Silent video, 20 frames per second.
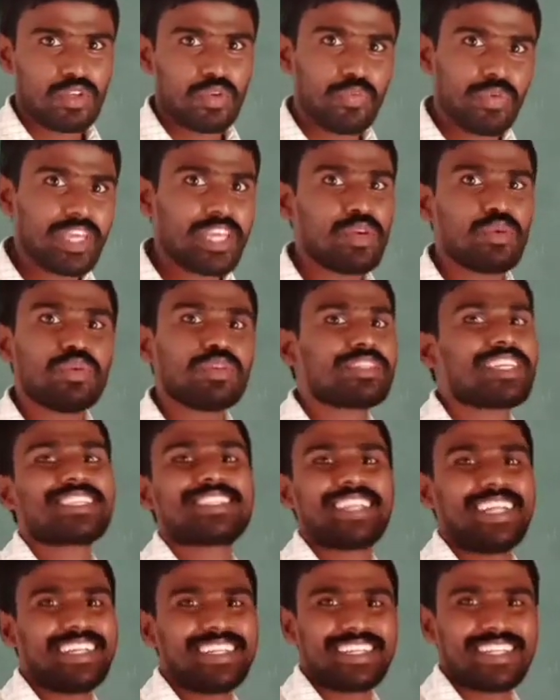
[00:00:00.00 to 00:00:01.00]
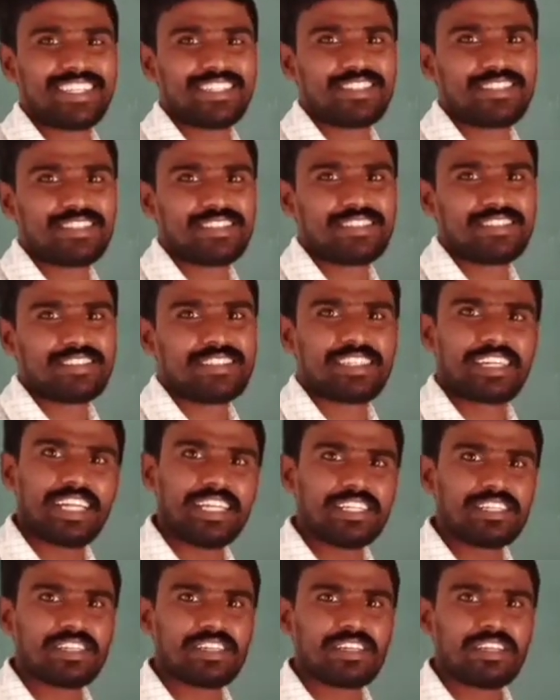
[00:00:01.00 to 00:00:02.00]
We use a sentence,
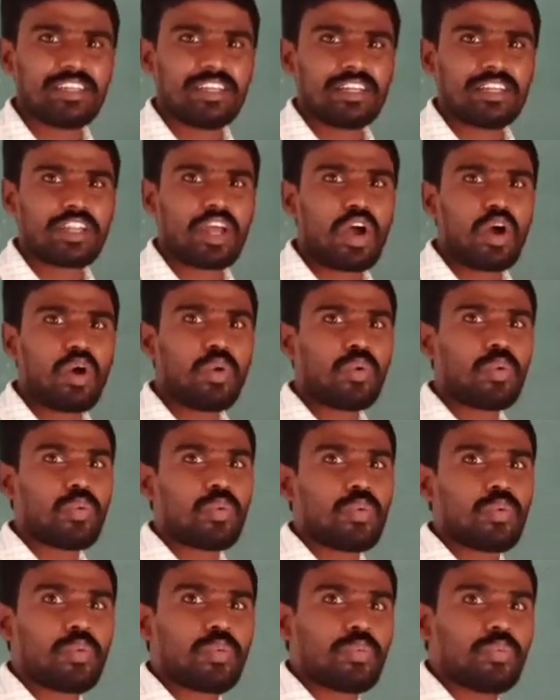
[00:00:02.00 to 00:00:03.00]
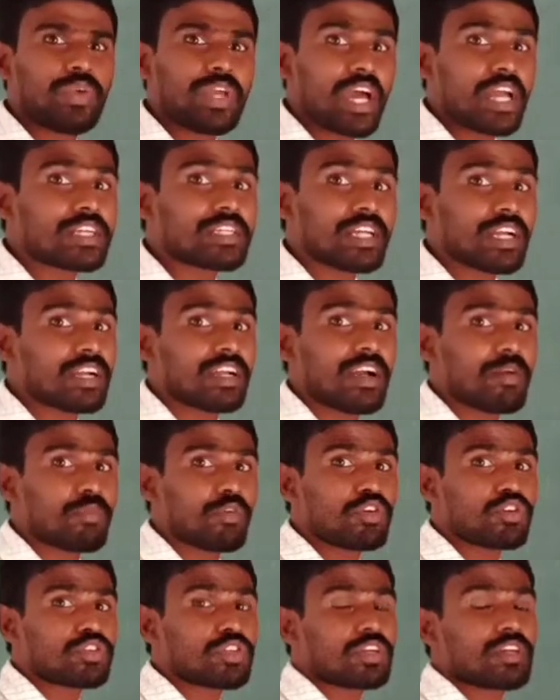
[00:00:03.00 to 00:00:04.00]
right? Now we are talking
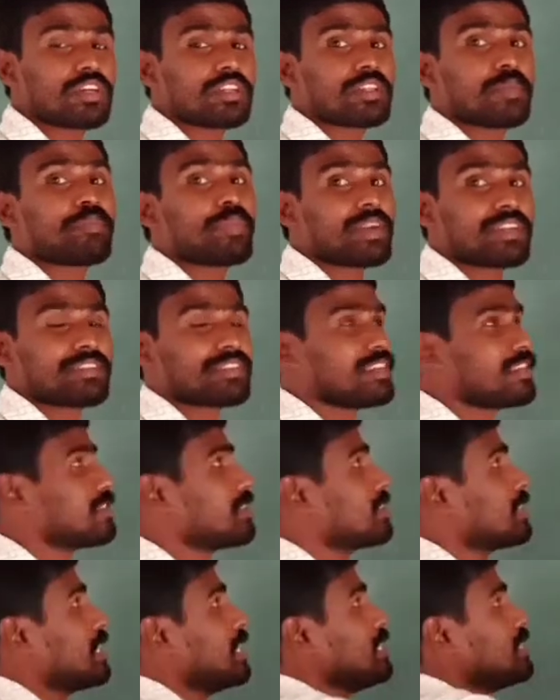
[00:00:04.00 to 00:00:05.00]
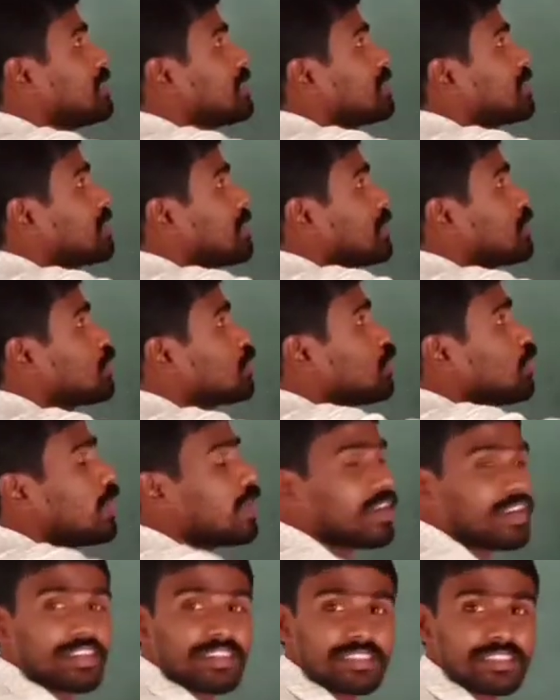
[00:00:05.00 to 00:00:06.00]
about the person, right? The
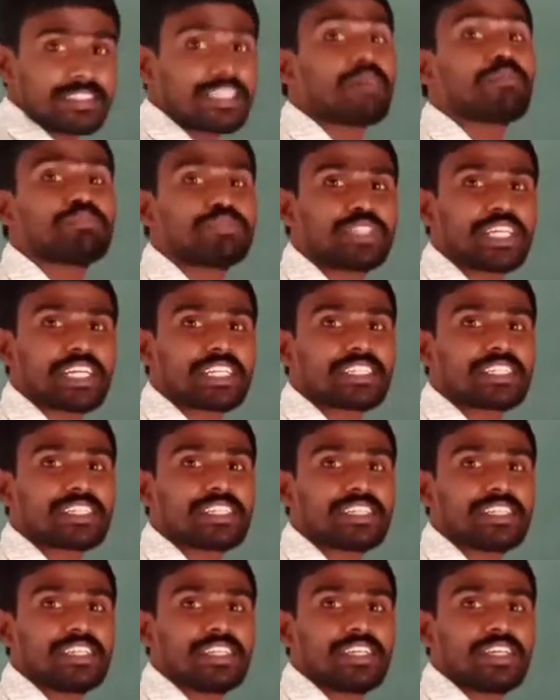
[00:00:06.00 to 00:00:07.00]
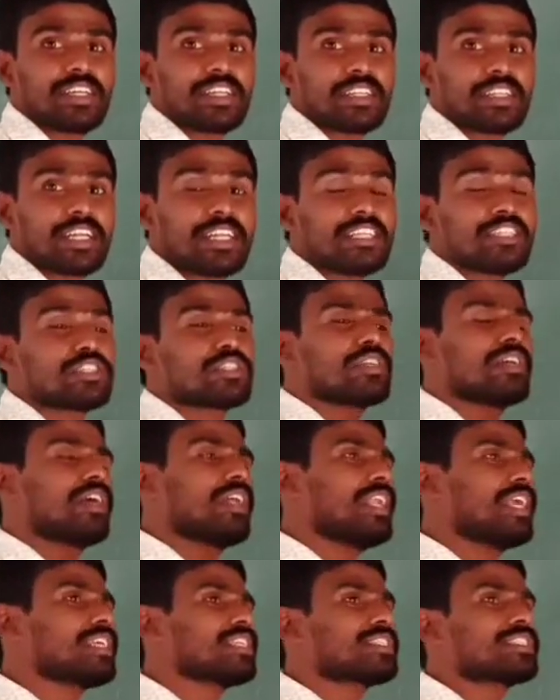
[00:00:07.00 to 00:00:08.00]
doer, subject. That is,
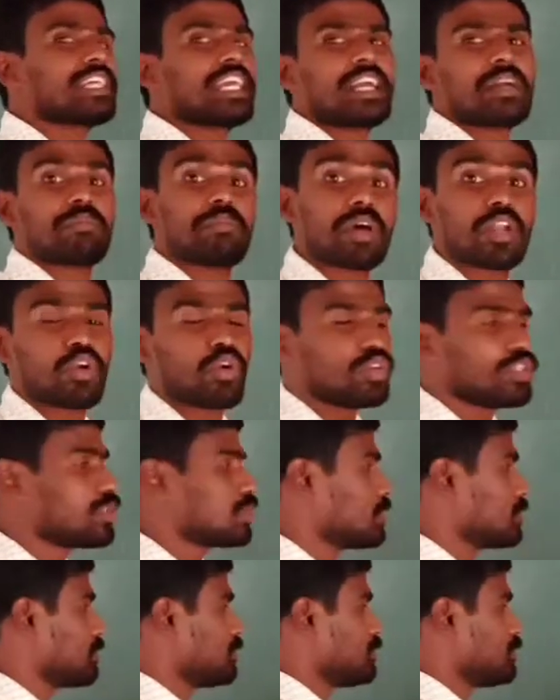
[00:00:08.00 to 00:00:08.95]
let us take Manoj.